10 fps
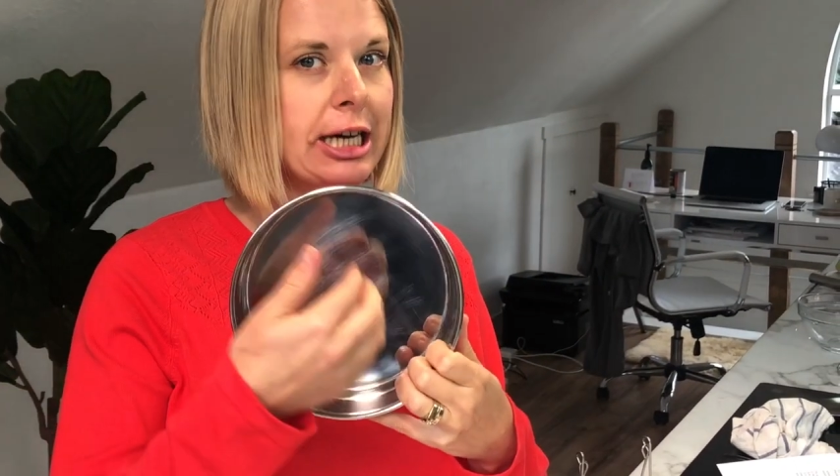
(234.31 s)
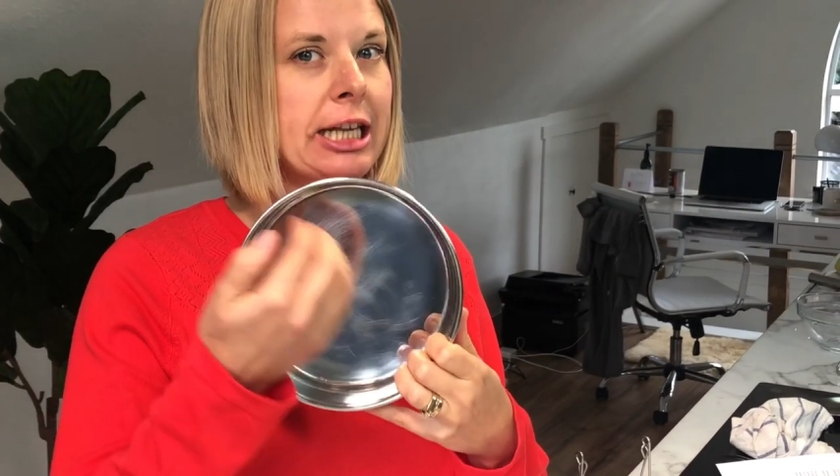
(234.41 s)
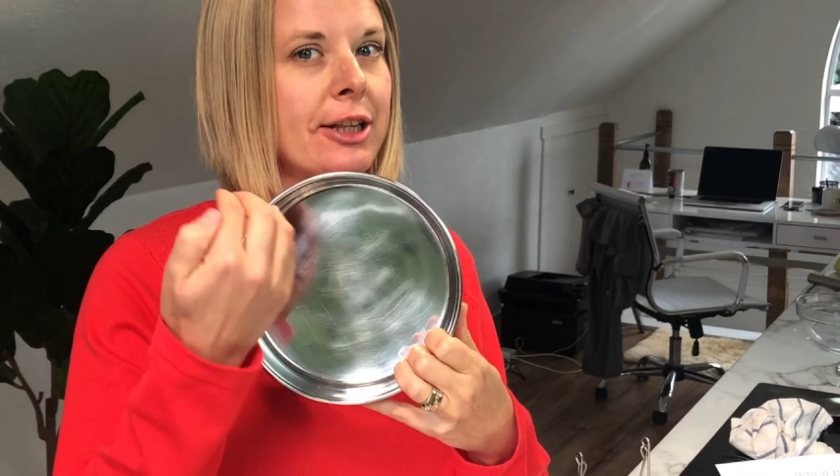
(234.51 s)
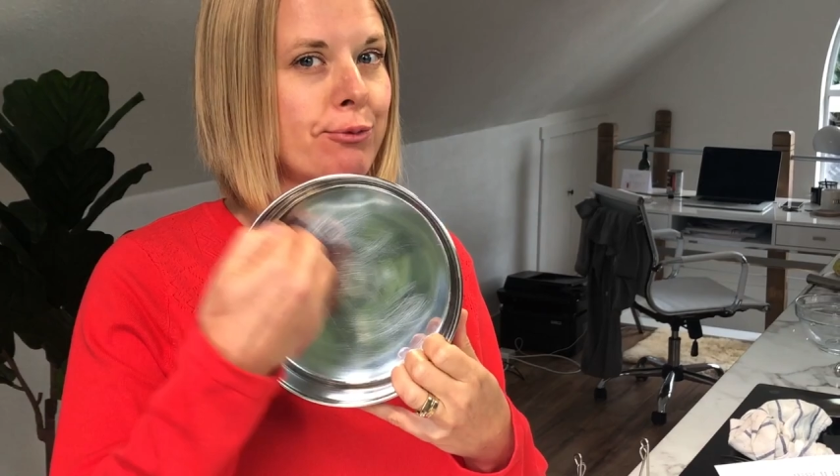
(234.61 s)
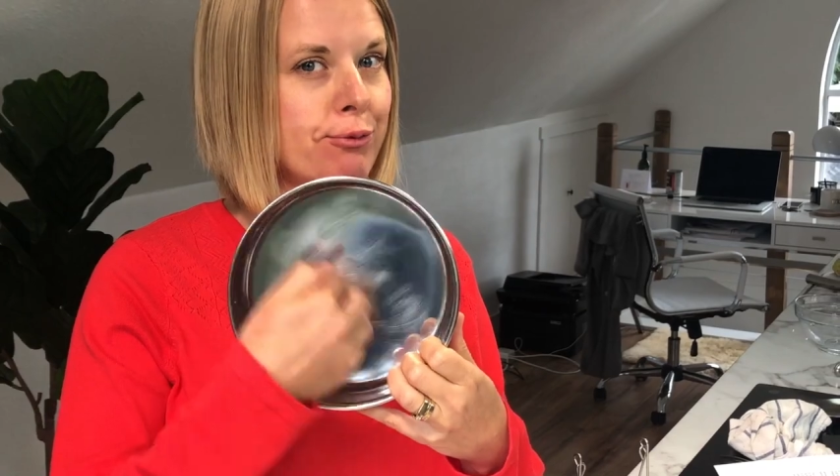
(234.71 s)
it
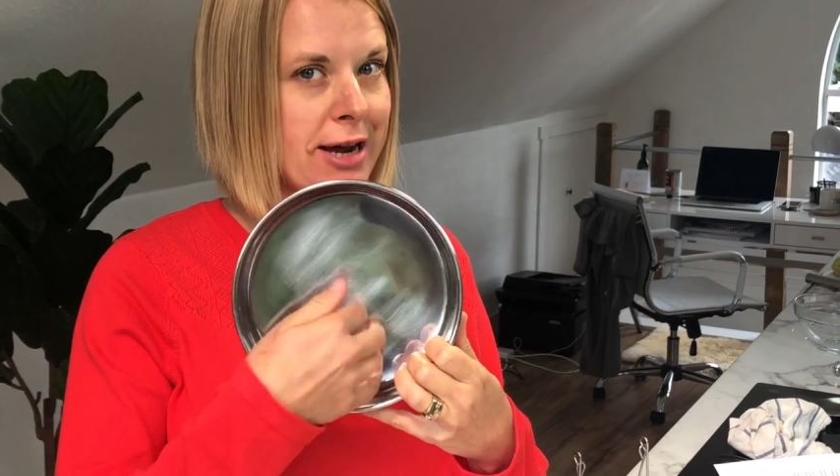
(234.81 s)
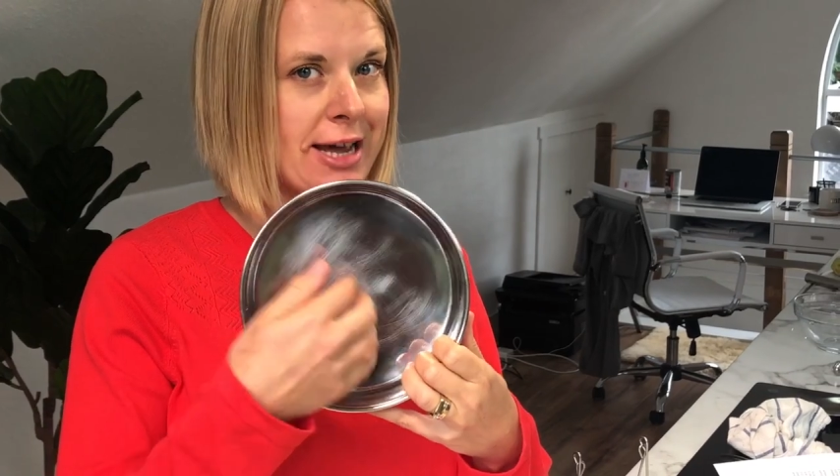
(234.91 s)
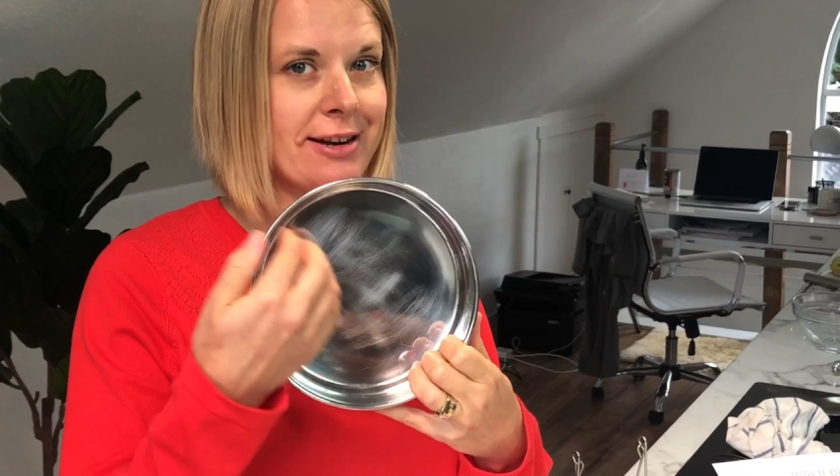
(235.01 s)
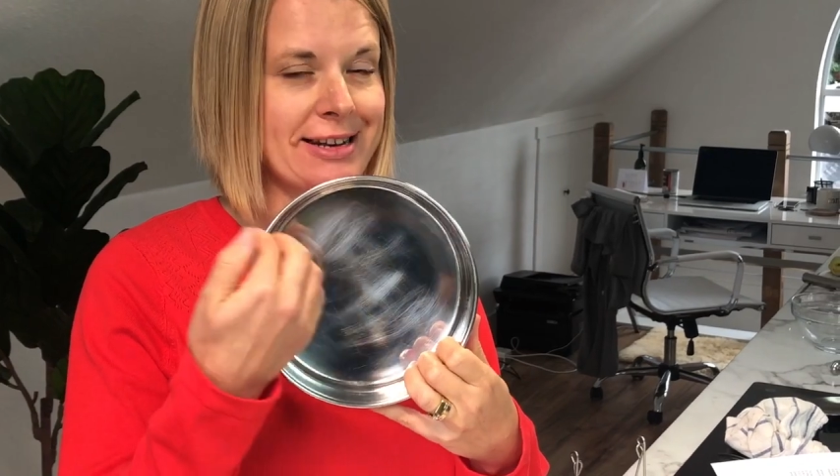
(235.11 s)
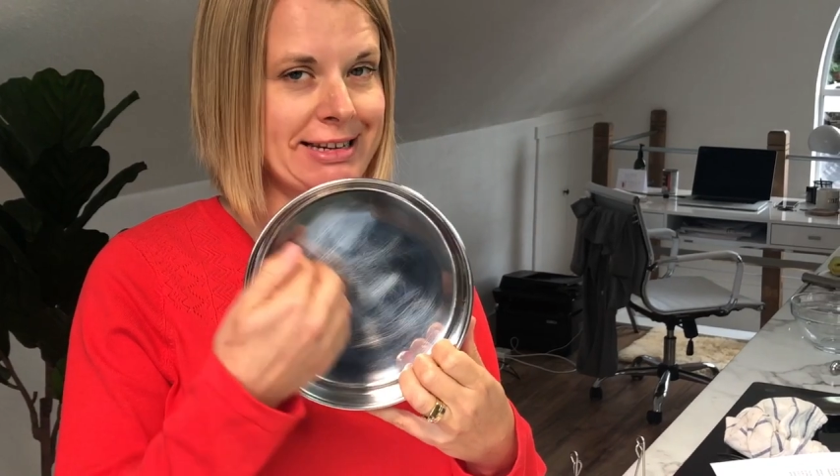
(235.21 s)

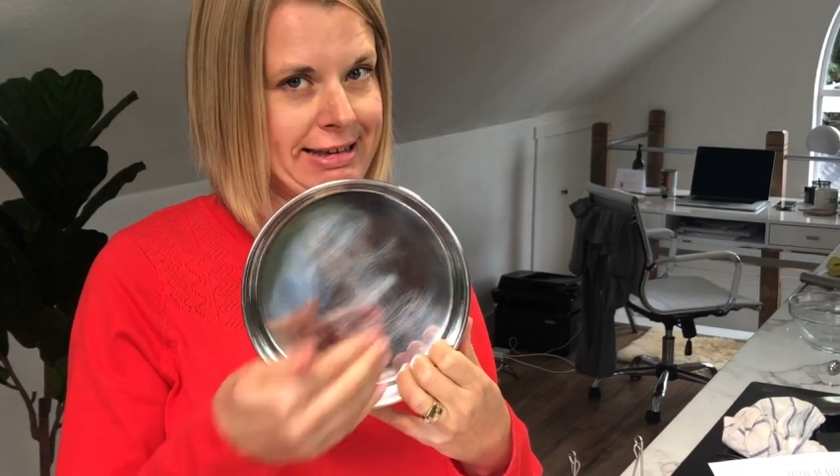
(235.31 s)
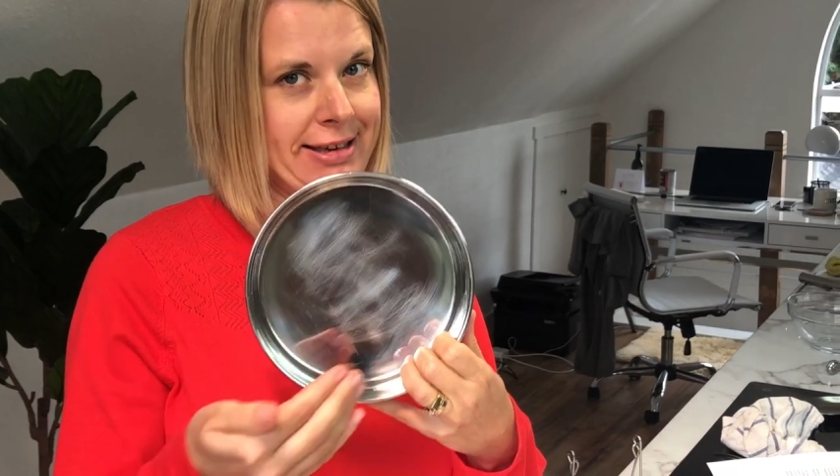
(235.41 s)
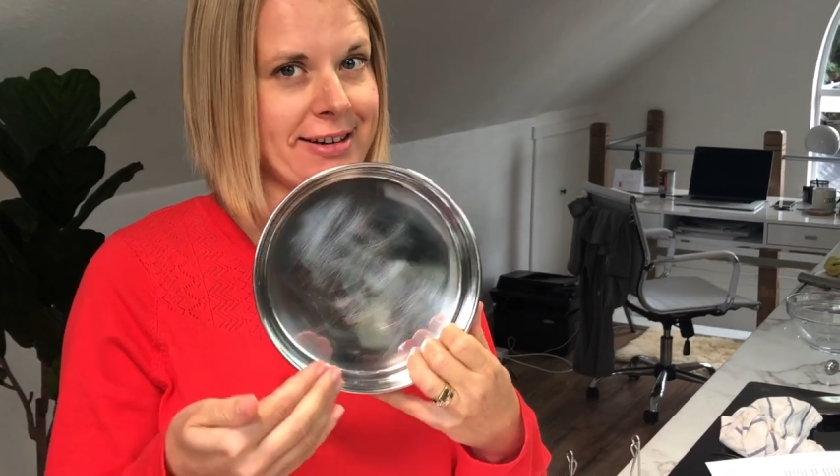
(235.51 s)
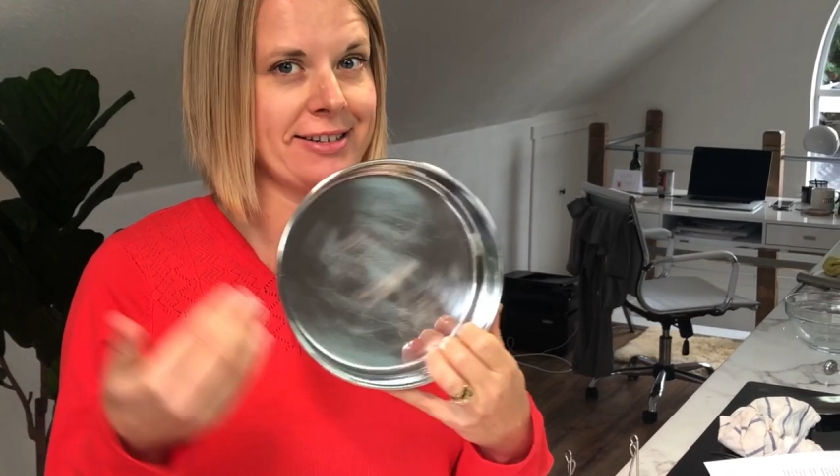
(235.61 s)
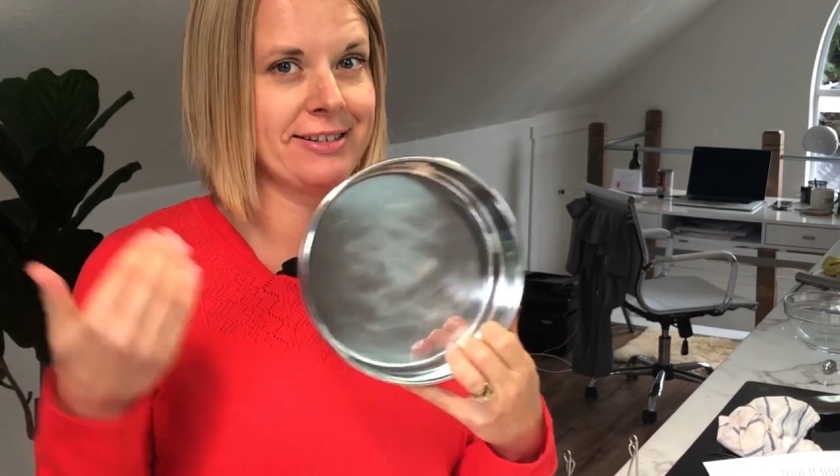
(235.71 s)
right in
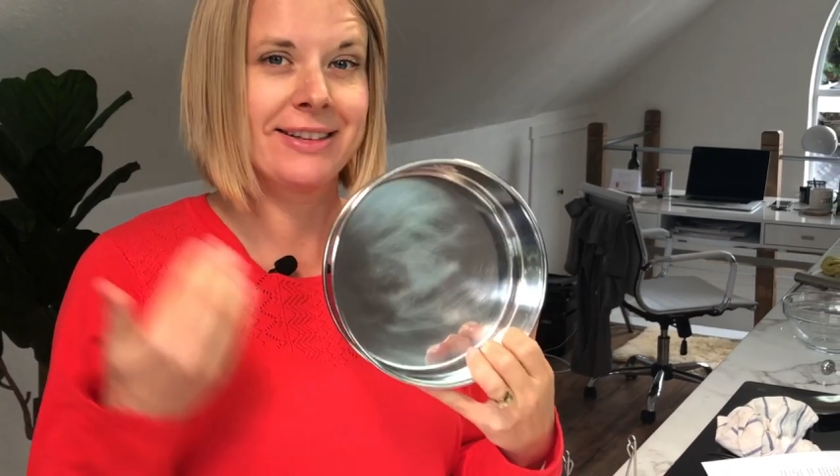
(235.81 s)
here.